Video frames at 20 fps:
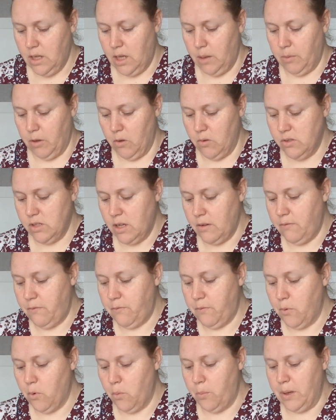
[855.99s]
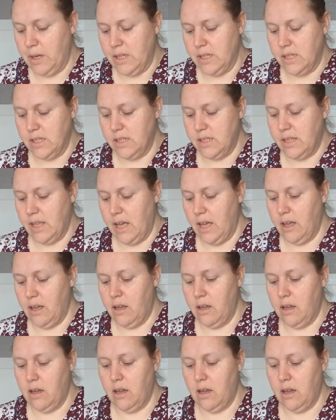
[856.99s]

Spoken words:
I'm going to have 4 pieces that